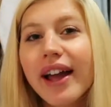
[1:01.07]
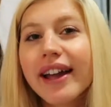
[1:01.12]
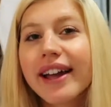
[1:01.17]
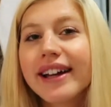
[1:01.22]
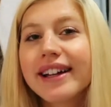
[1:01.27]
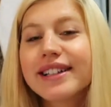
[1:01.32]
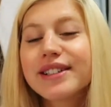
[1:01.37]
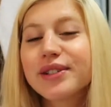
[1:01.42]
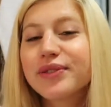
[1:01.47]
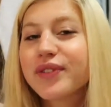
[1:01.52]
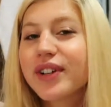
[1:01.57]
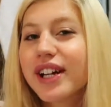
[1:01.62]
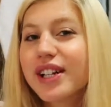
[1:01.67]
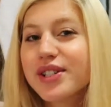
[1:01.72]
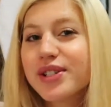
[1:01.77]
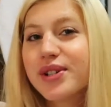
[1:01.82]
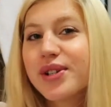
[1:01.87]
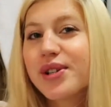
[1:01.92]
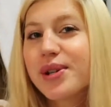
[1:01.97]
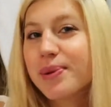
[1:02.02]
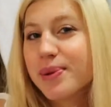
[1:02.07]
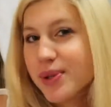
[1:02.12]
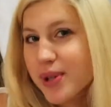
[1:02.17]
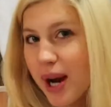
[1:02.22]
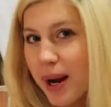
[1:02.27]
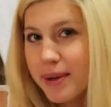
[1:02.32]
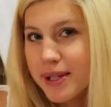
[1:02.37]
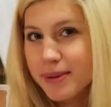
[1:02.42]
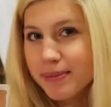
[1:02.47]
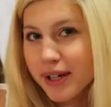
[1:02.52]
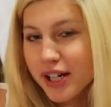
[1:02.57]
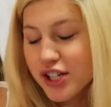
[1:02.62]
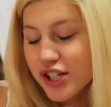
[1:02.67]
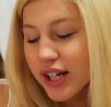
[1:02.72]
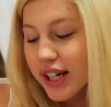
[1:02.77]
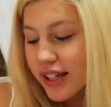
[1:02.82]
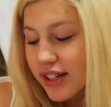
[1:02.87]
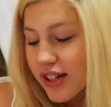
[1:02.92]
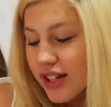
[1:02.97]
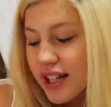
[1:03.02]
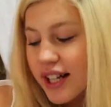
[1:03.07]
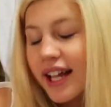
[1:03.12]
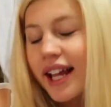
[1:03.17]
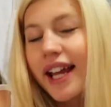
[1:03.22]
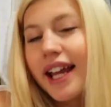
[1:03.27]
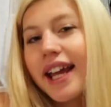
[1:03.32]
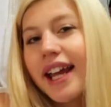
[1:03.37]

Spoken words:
and don't forget to subscribe to my channel.